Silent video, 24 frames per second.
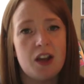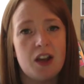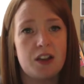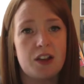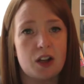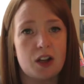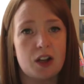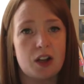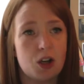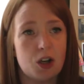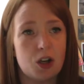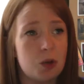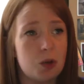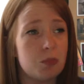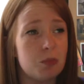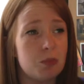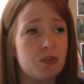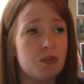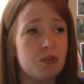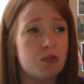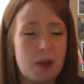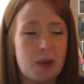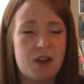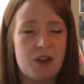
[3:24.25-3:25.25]
that come
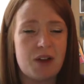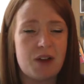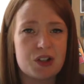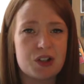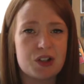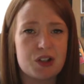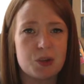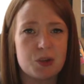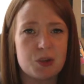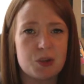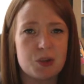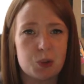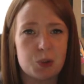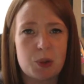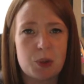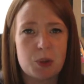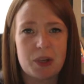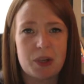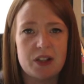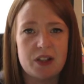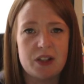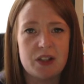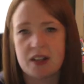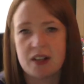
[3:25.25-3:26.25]
from having someone
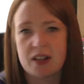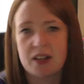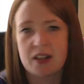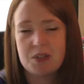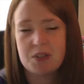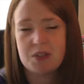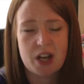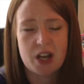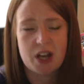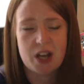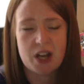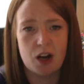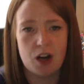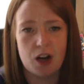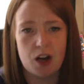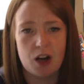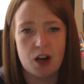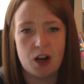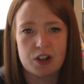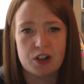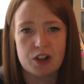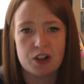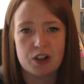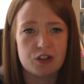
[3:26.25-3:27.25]
repeat the same day
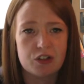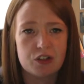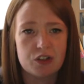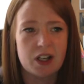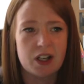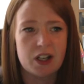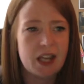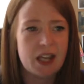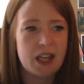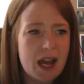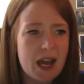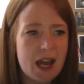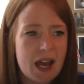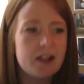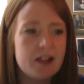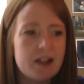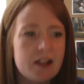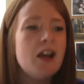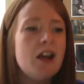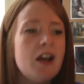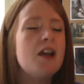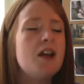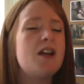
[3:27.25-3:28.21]
over and over again.